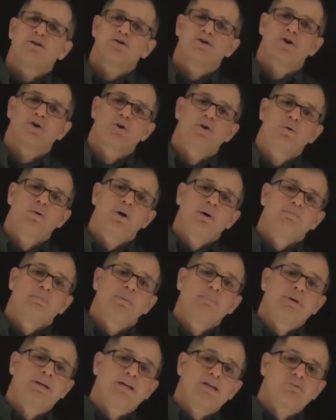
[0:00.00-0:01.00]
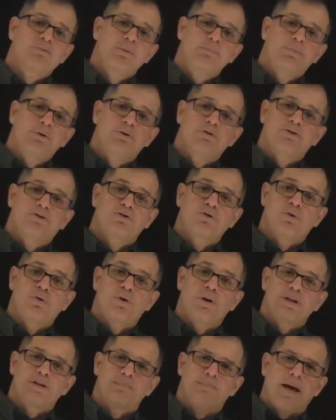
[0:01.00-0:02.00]
But because we build
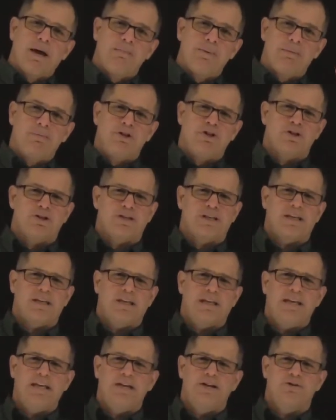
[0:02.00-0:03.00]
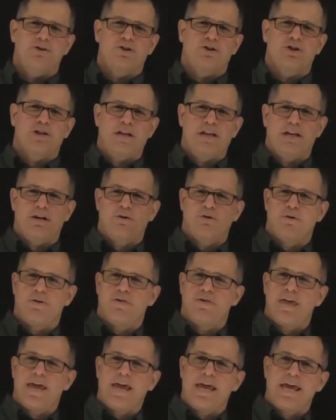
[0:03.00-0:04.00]
stories about maybe just a he or she or
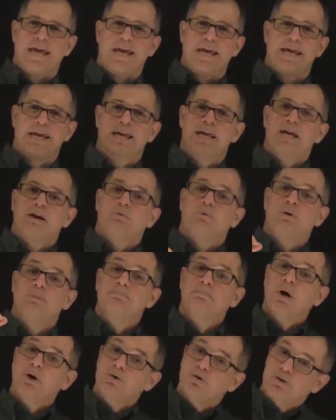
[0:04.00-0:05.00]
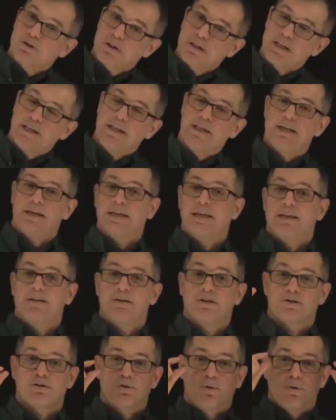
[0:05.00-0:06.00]
they, we mostly, in
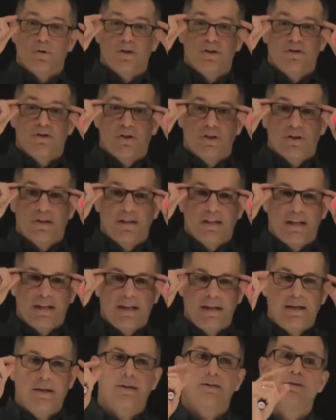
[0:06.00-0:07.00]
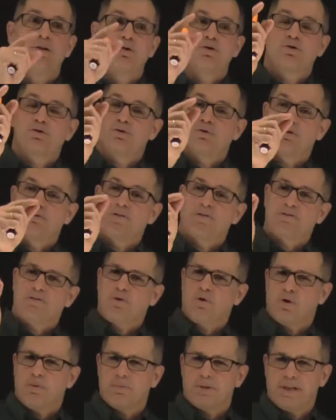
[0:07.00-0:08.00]
the stories, just see those two different
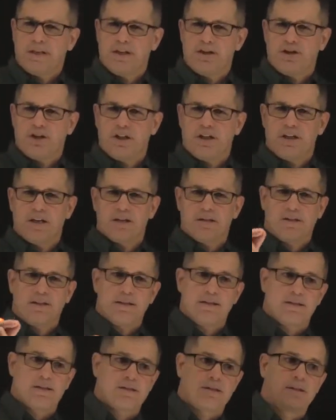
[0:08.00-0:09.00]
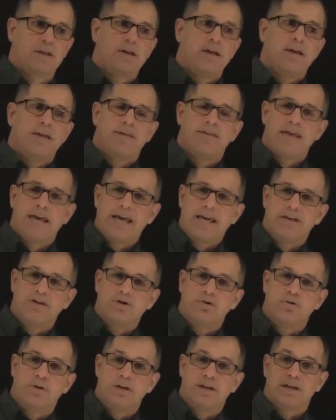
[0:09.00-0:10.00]
forms. He, she does this, they
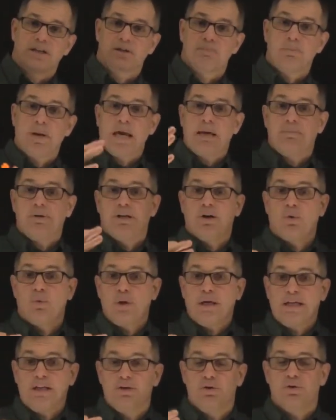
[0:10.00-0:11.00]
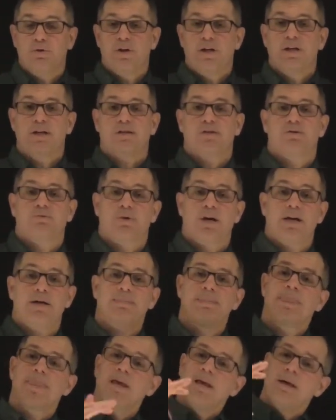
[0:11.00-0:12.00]
do this, maybe a we do this,
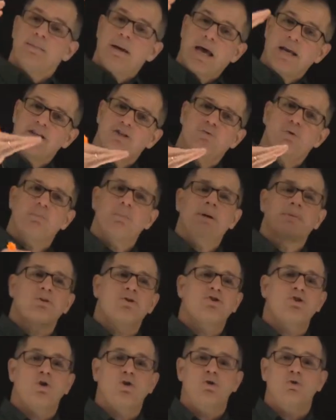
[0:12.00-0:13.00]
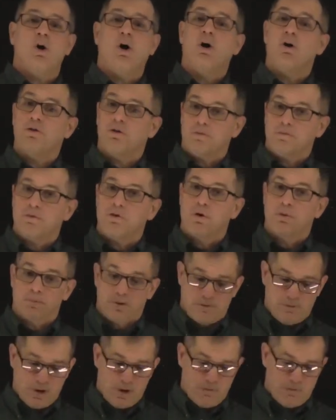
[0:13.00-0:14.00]
right? I just want to be able to show you all the
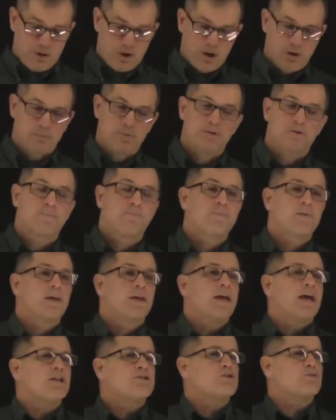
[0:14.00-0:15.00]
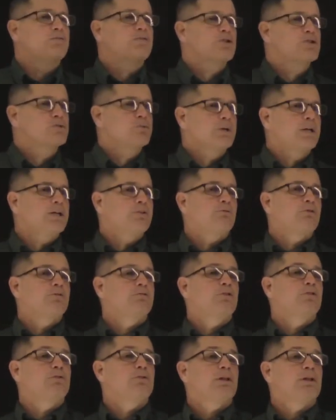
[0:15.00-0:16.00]
forms of our verbs. And so first we need to
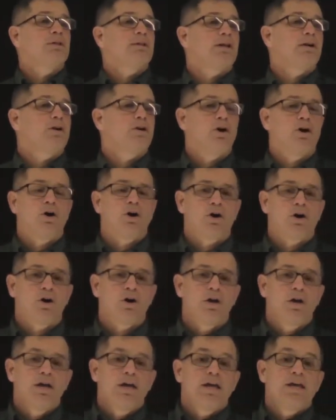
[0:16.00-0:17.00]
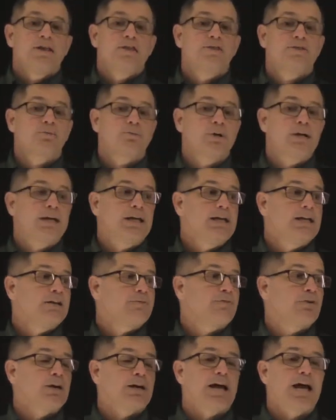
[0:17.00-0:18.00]
review that there are 3
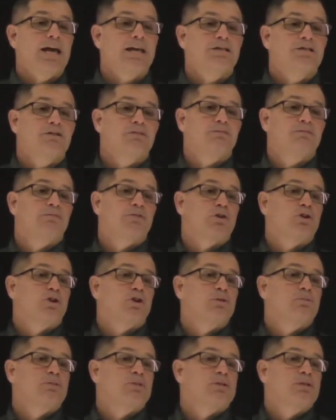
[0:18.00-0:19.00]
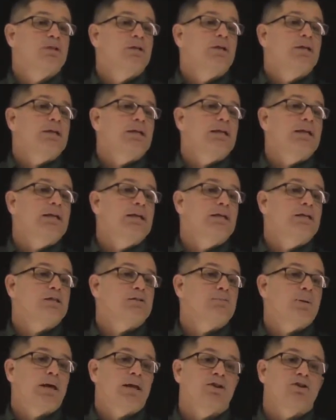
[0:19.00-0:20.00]
different kinds of verbs in
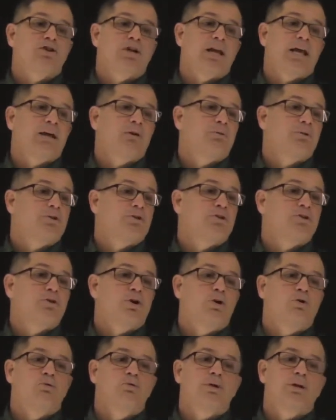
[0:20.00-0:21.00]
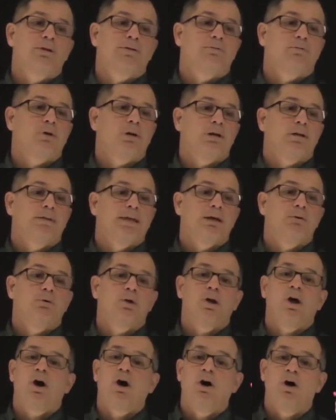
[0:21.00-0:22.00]
Spanish language. Only 3. They
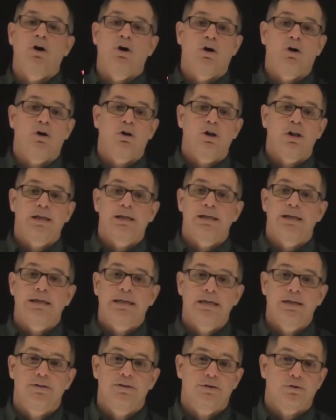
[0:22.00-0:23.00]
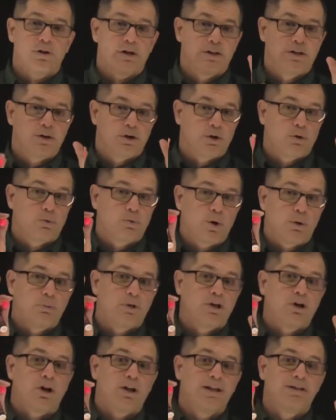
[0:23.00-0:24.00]
will all either in their what
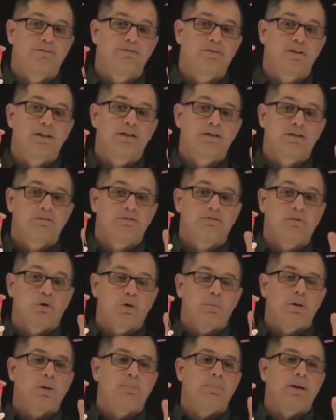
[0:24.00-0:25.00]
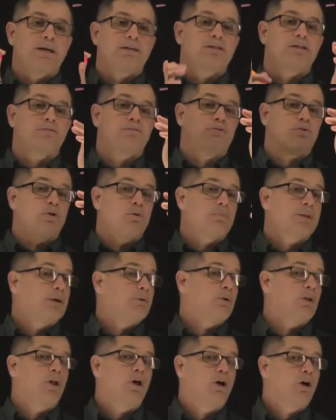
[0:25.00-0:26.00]
we call infinitive form, their basic form, they
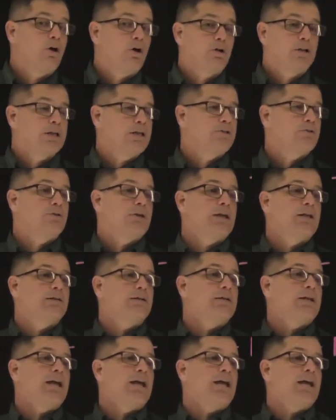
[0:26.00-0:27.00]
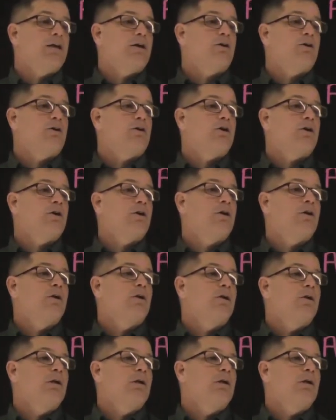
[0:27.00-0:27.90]
will all either end in AR,